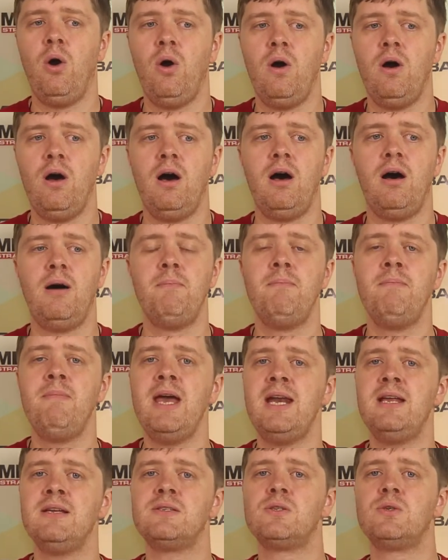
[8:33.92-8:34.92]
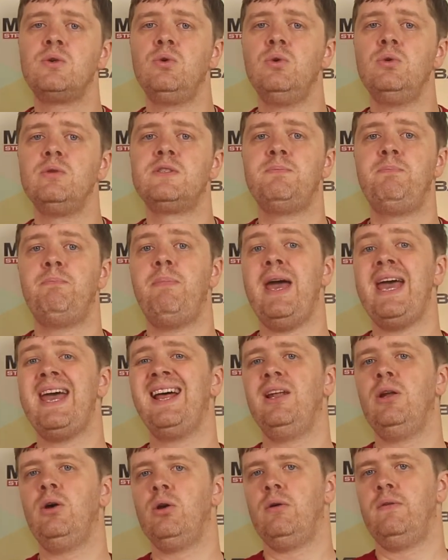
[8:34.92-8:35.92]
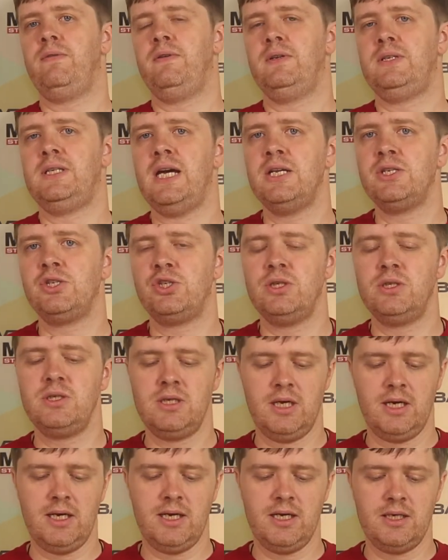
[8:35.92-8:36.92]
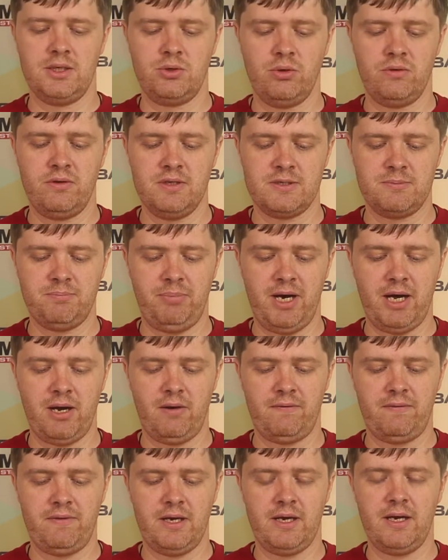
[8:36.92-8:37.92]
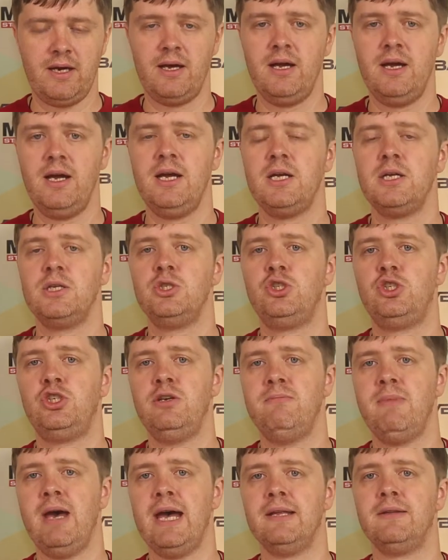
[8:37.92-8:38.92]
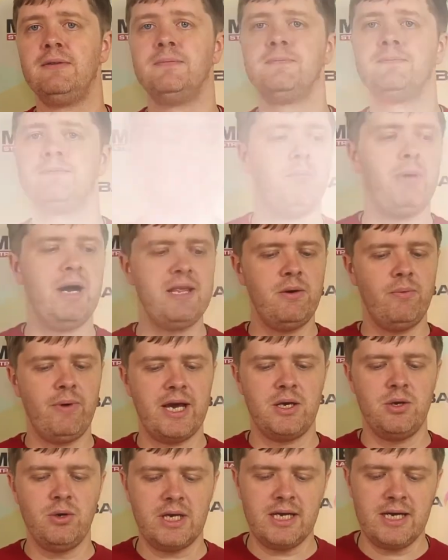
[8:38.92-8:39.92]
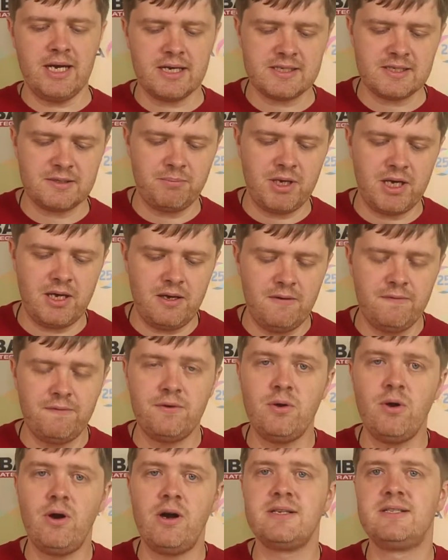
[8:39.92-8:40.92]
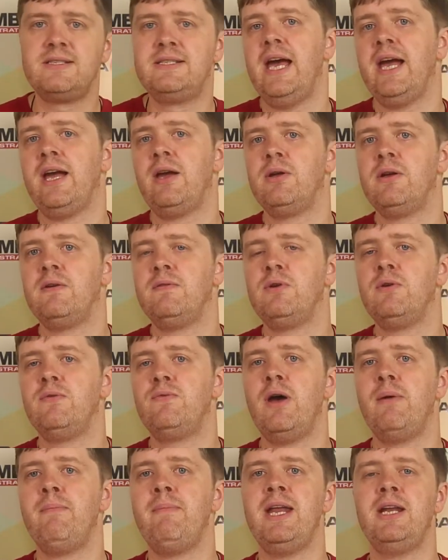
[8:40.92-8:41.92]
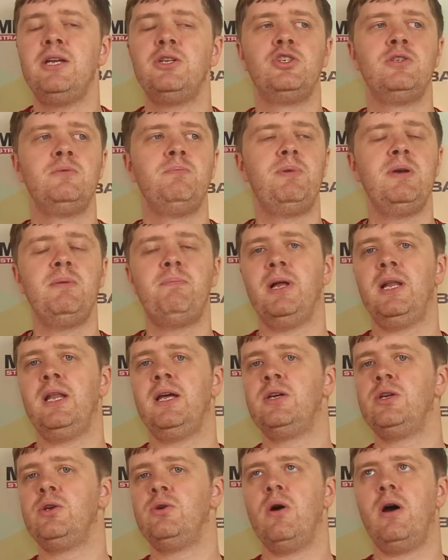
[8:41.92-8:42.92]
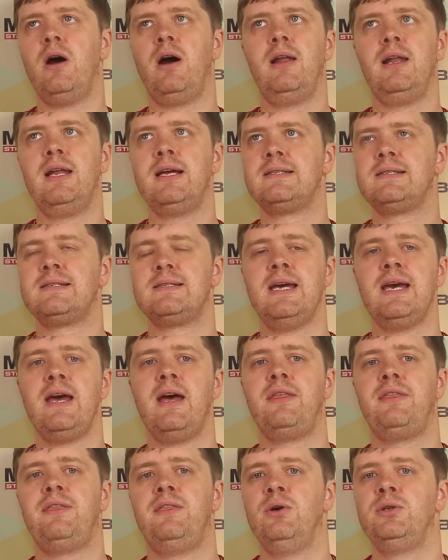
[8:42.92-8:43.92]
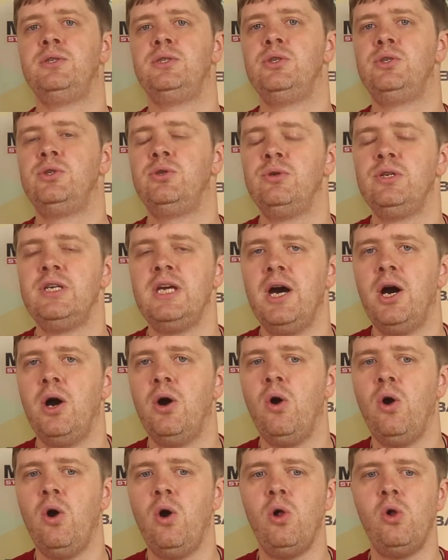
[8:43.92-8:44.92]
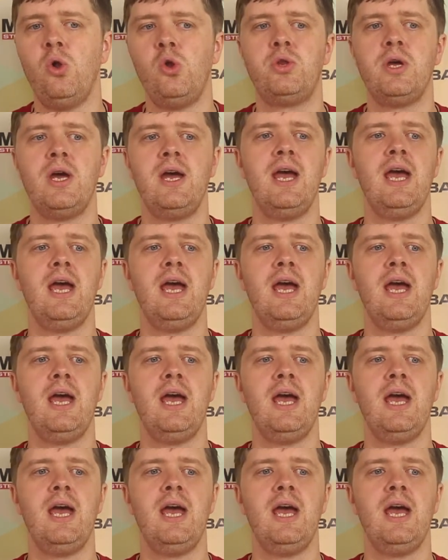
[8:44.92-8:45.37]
many schools pay a lot of attention to this part of the GMAT. By the way, you can ask me, if you're executive, if you're managing people and you are, let's say, 32-year-old